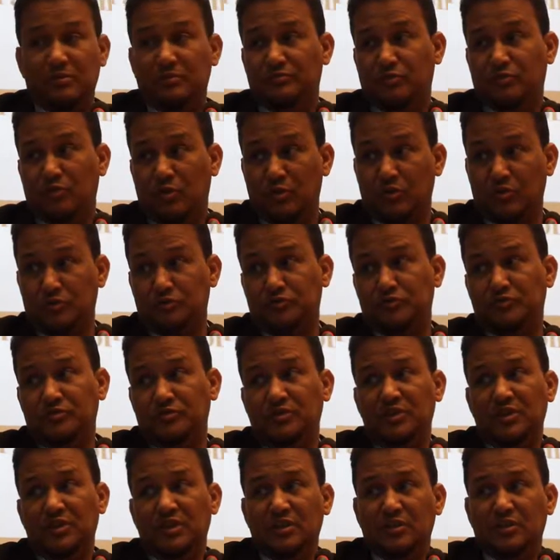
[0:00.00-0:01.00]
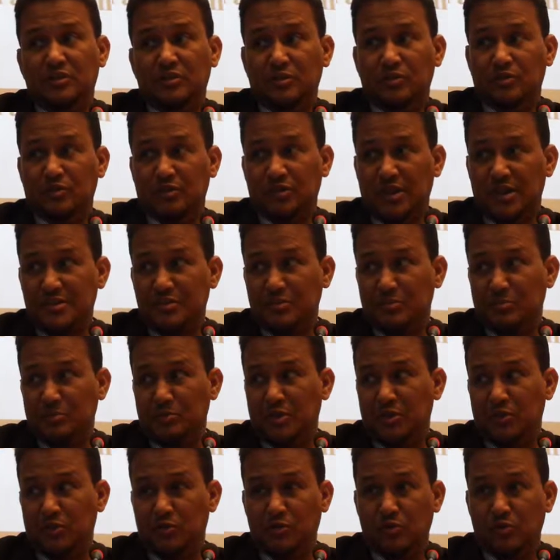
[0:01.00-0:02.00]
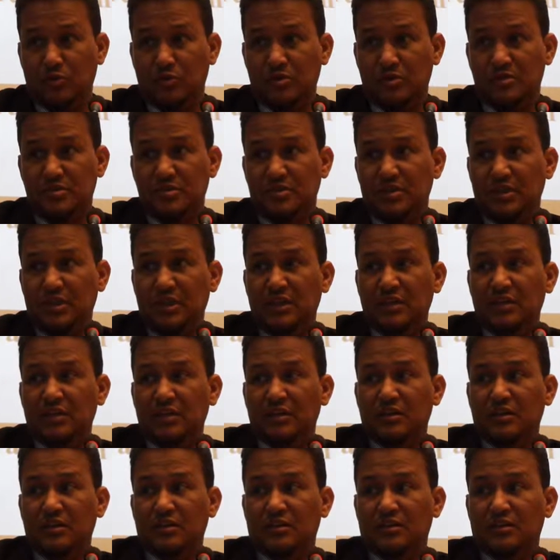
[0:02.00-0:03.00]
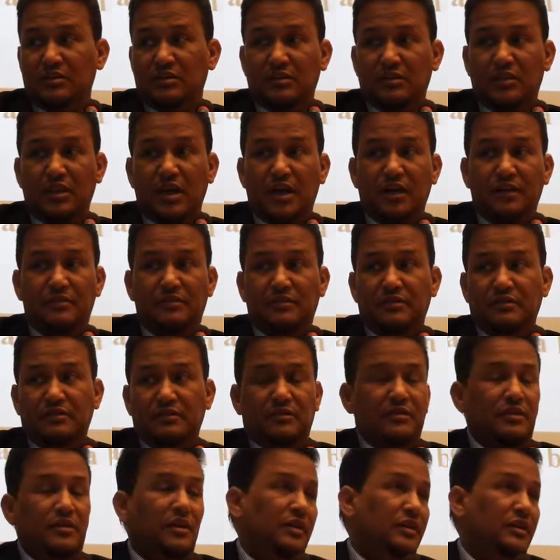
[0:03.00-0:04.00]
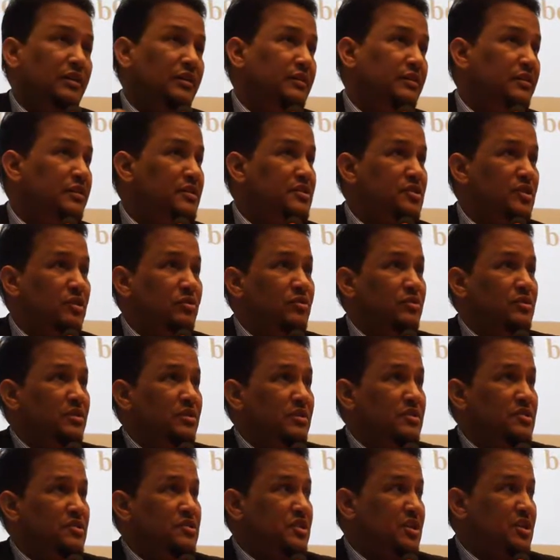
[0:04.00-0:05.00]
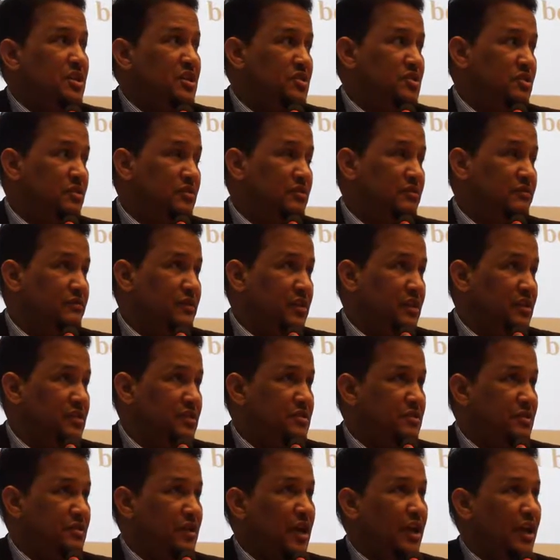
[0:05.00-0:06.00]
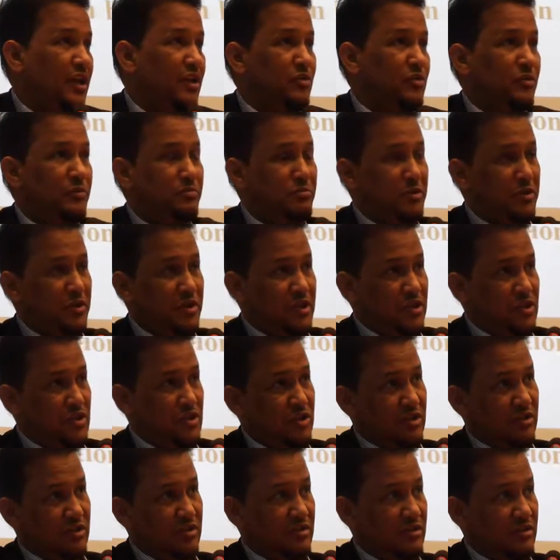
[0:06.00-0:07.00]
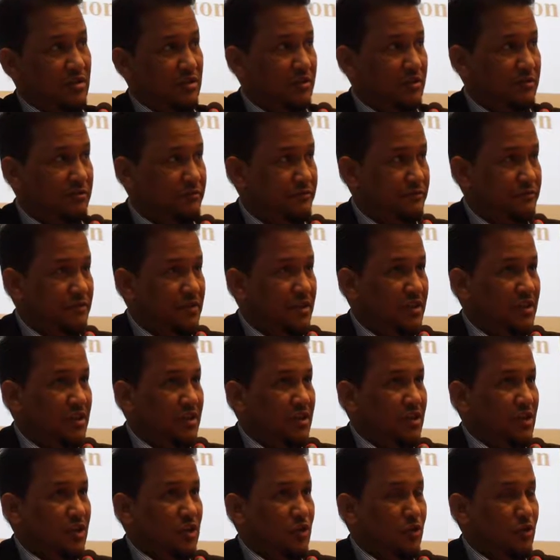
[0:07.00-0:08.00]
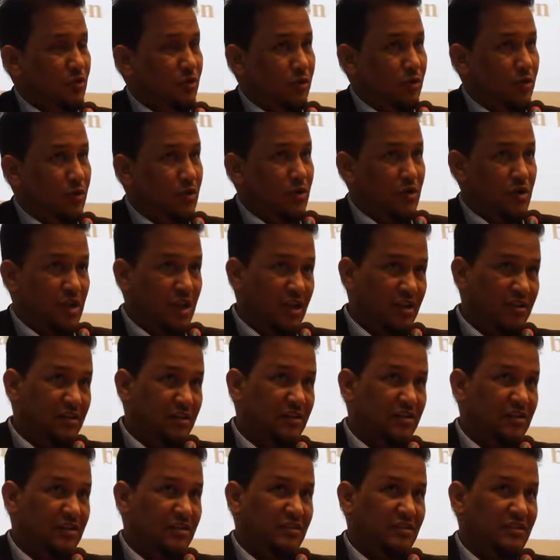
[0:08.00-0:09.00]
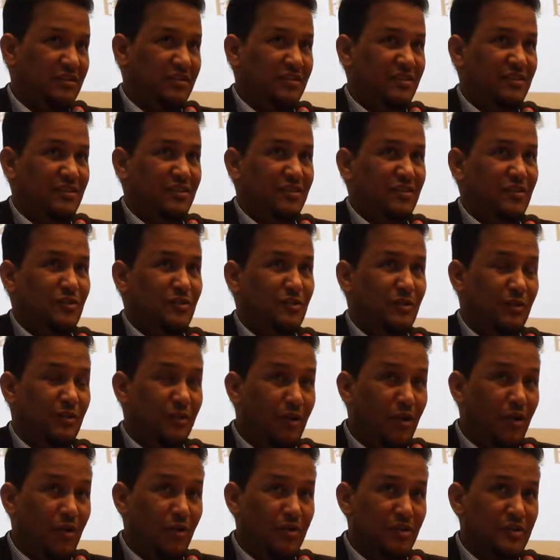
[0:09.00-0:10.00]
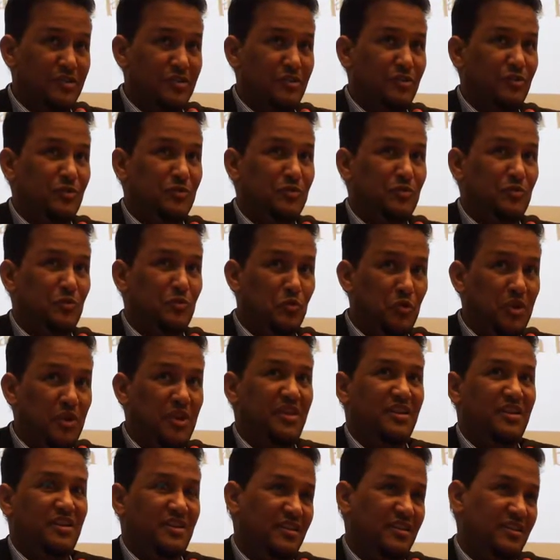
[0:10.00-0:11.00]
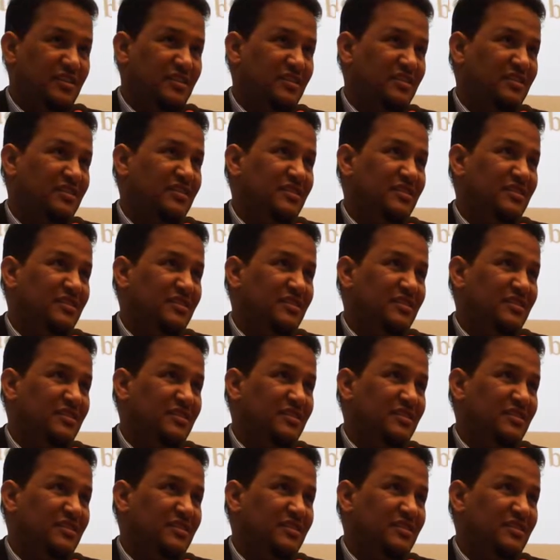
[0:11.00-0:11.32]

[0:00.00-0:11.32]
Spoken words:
of urf, or customary rules, that it's a good illustration of this incorporation of local laws within